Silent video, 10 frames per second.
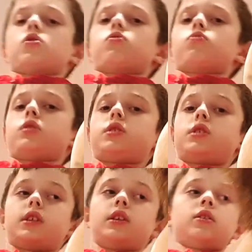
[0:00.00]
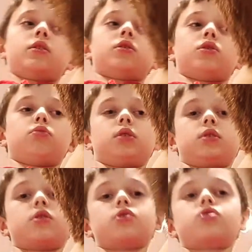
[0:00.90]
We're seeing who is
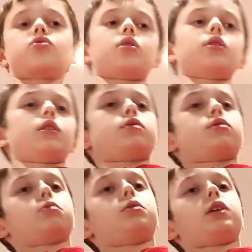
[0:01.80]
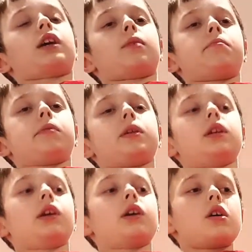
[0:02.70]
the strongest so they can
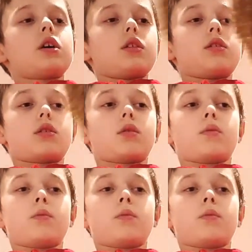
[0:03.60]
be the